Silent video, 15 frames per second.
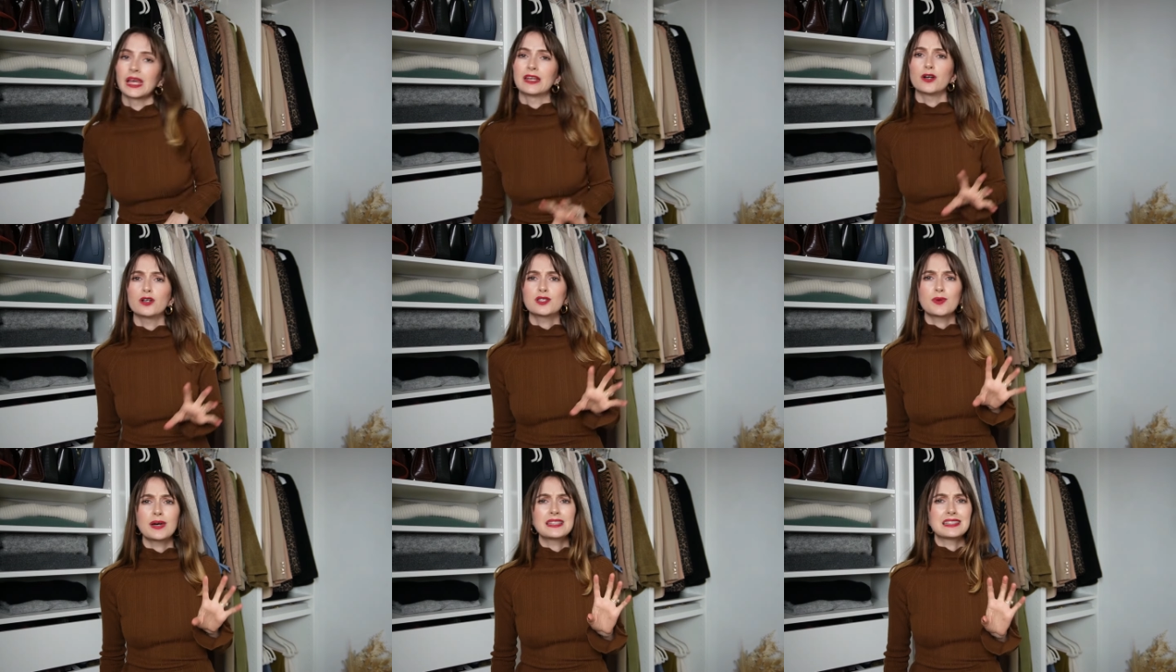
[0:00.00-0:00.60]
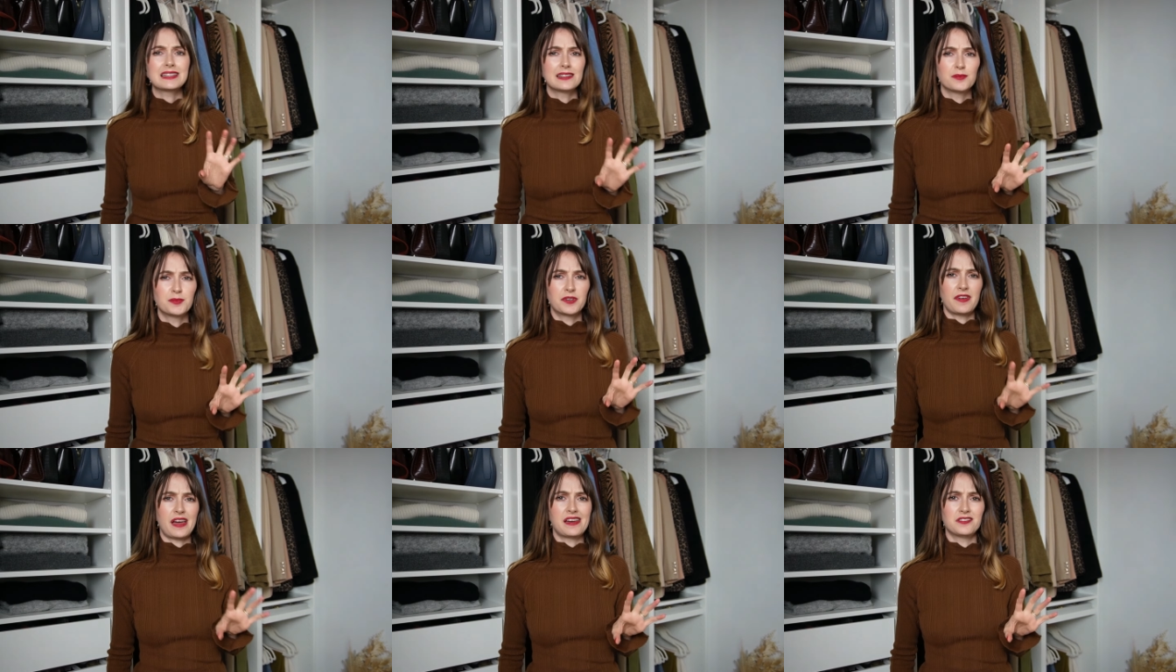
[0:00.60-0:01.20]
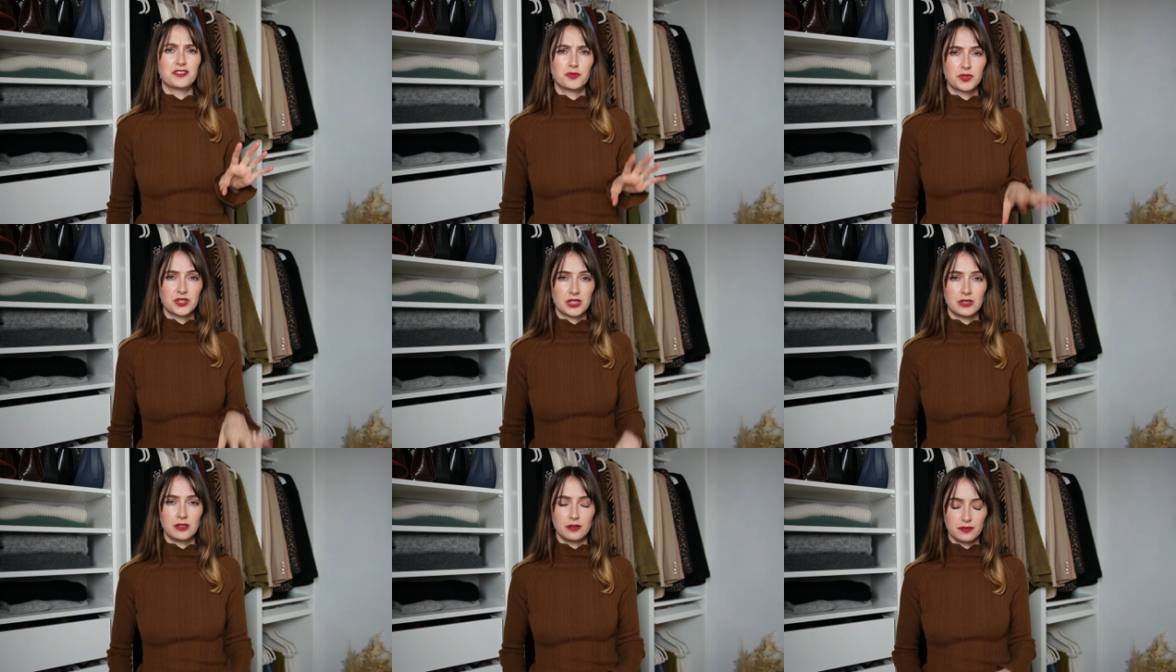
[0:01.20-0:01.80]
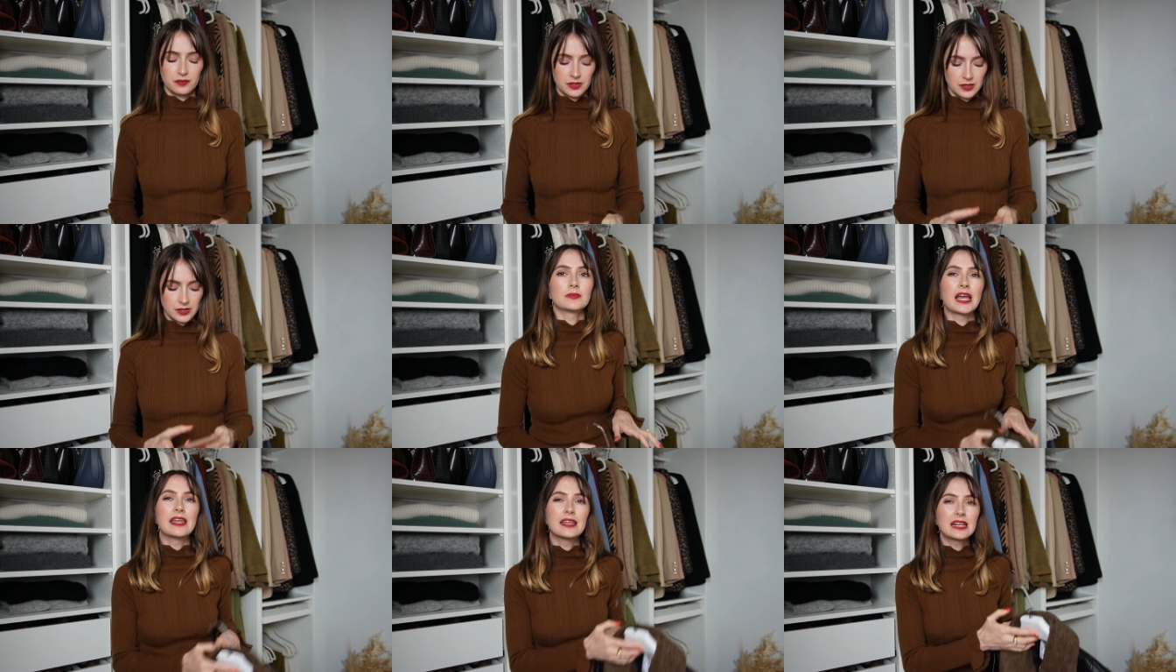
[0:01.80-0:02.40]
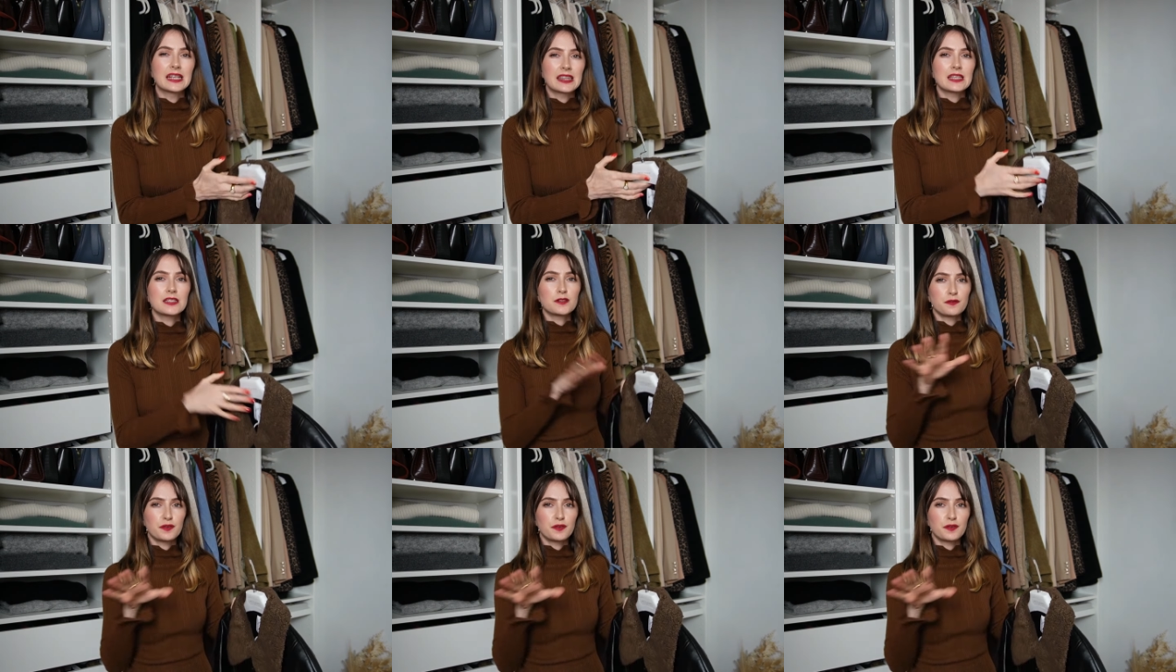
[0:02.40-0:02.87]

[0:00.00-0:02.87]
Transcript: It also adds a little bit of edge, which I love. And then I think to